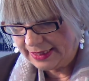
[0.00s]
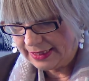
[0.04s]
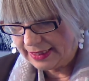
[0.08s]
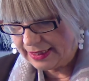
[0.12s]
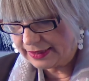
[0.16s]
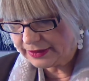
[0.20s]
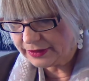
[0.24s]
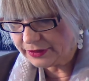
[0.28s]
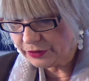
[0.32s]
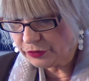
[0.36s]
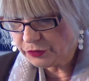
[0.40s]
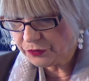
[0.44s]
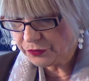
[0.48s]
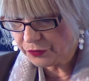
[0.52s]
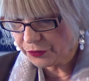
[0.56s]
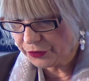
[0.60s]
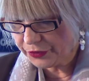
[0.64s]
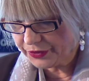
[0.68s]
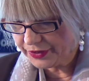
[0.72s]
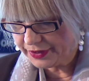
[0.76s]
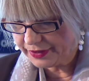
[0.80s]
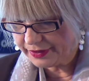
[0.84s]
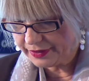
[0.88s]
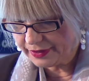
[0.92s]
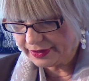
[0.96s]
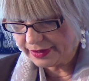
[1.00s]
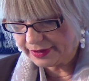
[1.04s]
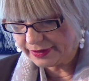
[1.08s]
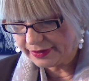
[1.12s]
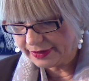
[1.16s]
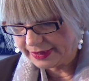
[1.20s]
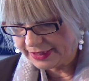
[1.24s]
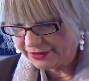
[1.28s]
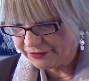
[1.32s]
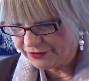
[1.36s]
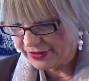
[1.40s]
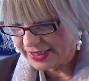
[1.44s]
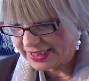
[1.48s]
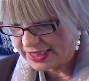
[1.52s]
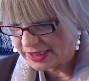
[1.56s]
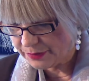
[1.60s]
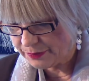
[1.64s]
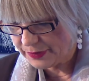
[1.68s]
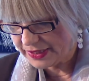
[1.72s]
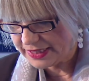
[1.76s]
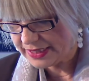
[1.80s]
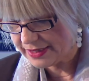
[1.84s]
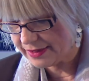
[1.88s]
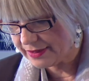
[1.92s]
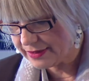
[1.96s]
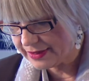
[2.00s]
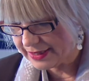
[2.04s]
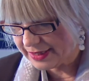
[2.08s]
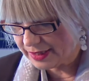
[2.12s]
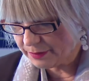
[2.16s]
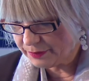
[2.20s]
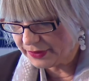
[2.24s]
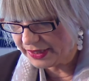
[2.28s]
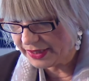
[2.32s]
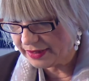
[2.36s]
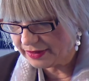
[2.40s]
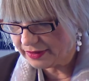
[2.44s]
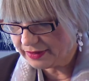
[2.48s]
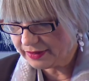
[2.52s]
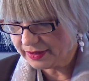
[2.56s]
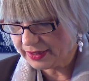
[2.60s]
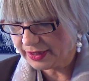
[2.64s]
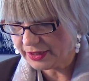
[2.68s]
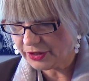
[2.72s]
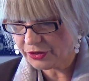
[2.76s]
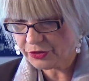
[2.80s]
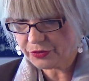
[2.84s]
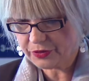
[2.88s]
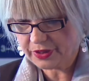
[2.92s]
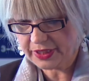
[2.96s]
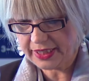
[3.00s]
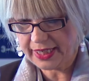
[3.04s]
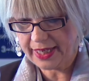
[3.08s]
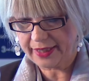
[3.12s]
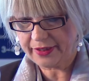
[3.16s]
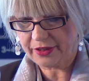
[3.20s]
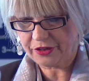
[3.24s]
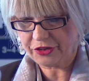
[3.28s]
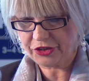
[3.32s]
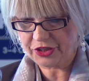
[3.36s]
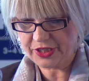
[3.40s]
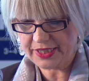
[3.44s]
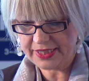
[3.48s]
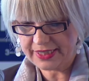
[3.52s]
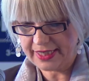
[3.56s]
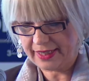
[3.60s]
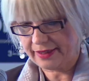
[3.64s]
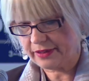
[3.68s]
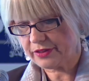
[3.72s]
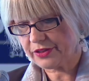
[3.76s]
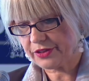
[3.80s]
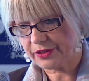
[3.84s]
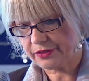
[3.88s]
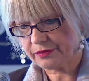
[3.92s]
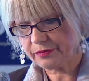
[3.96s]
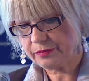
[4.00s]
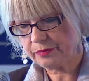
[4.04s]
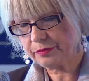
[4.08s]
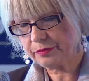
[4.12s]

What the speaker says: and new foreign investments are coming into the energy sector.